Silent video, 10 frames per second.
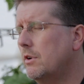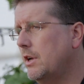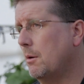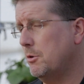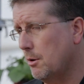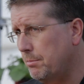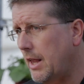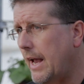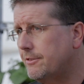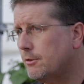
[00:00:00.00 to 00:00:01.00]
your
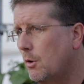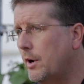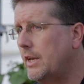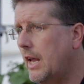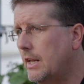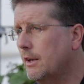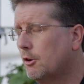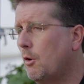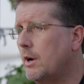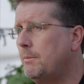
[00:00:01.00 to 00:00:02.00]
plants growing in the
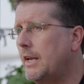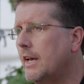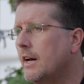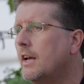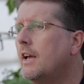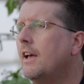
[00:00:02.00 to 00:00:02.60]
growing media,